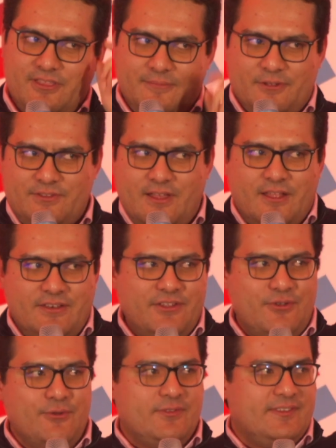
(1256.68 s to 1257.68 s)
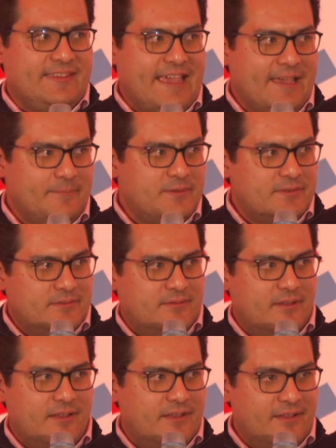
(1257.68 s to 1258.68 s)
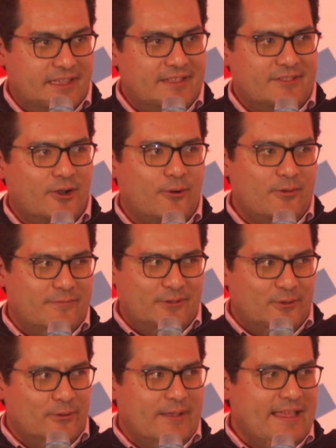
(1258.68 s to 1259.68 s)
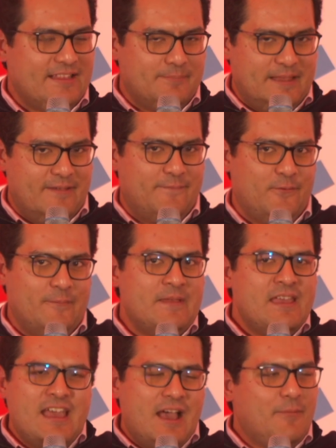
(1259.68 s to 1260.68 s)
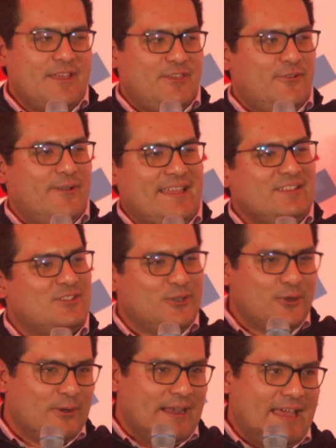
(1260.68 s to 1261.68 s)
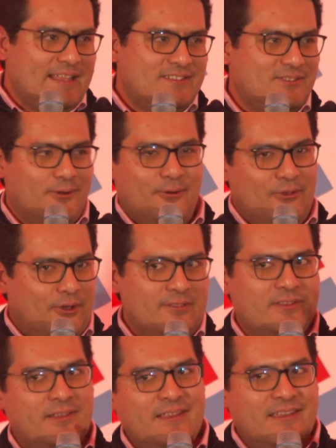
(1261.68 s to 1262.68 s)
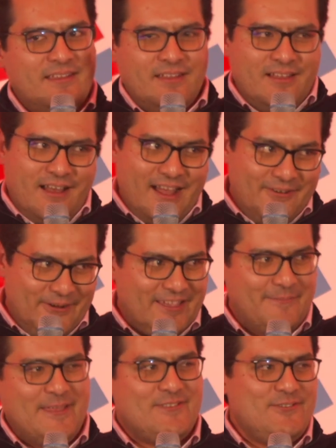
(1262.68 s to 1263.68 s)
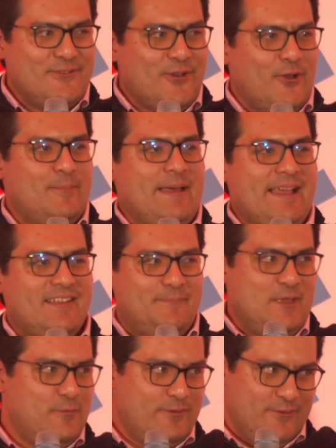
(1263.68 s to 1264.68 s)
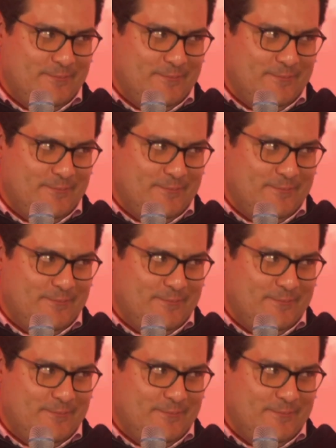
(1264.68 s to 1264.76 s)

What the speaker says: the most underused tabs in the whole of the Google Ads platform. And whether you're into Google Ads or not, I recommend you go back, speak with your